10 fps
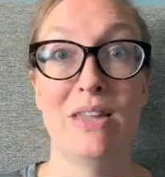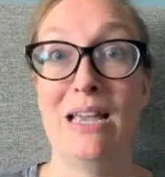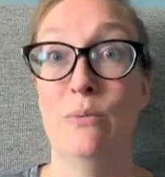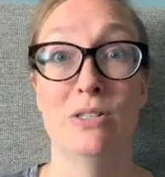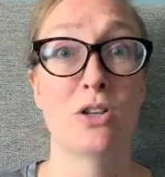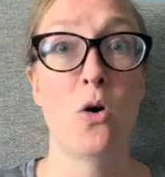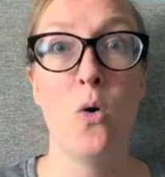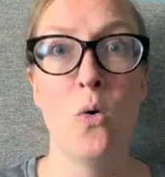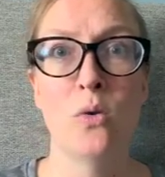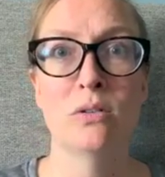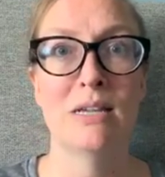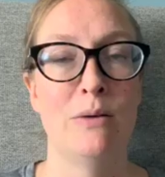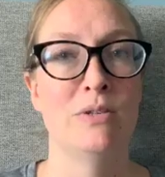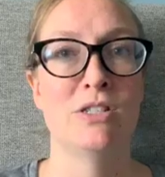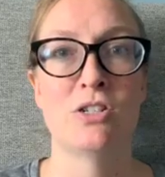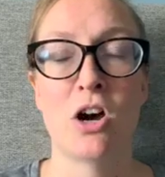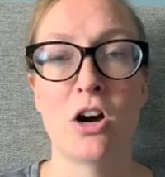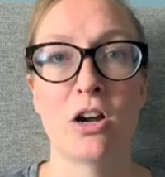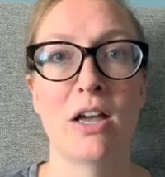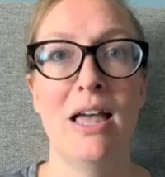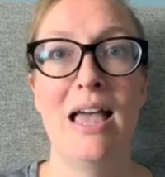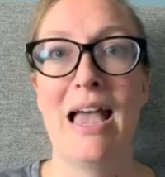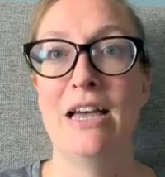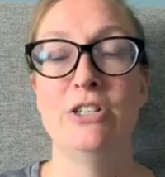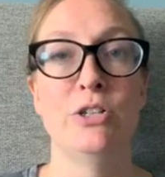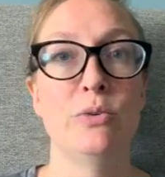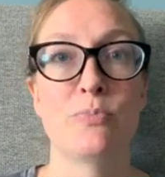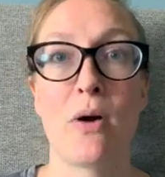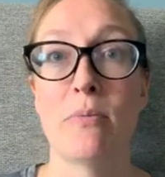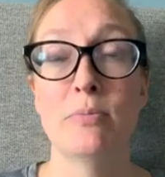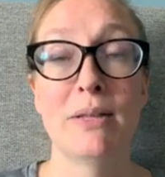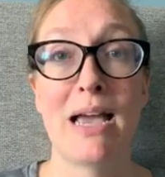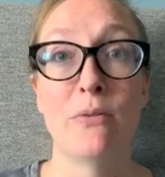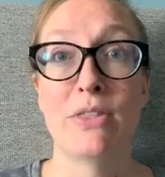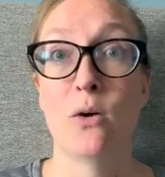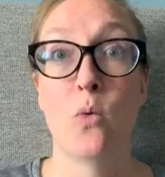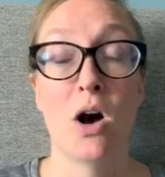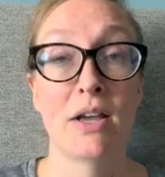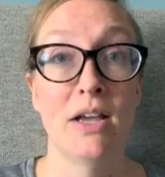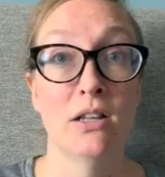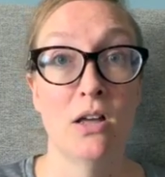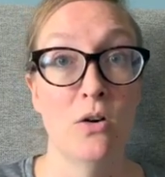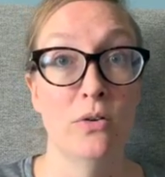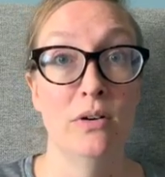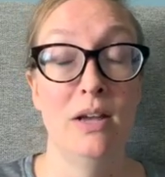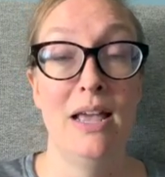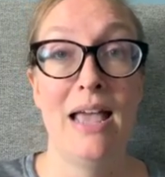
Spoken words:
It was cold, was dark, and she was probably out there walking alone.